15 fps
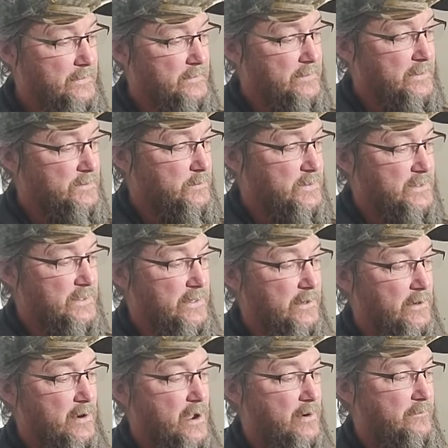This one's an
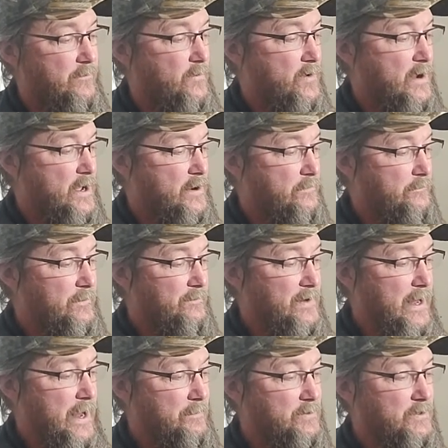interlock for
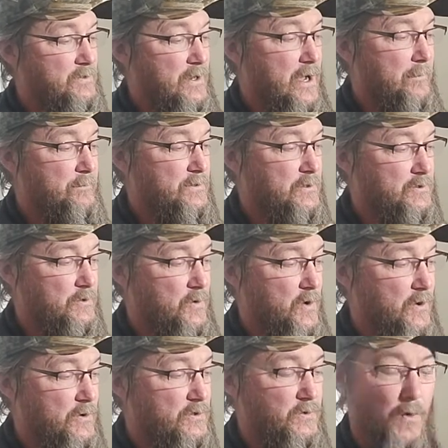150 amp to up to
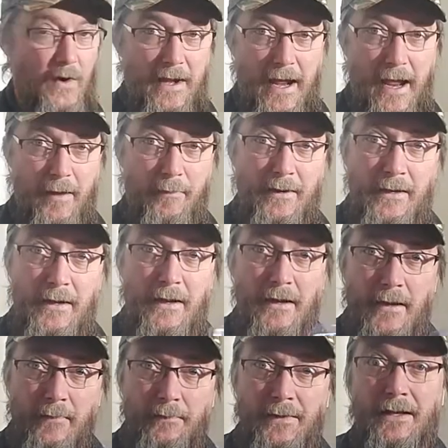220 amp
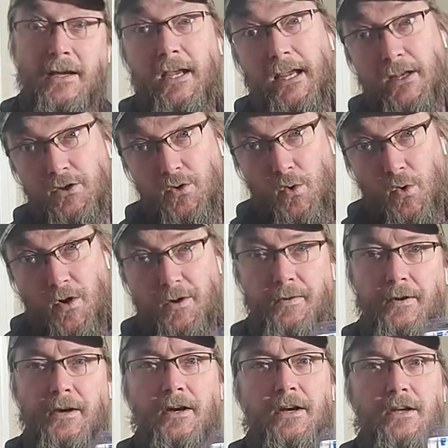indoor.
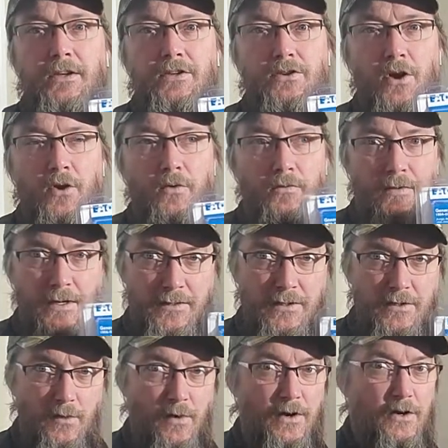So this
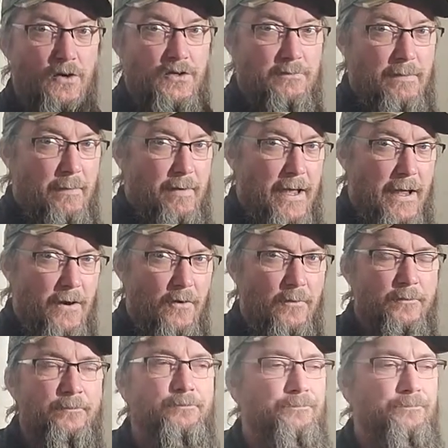is the one that goes in my panel.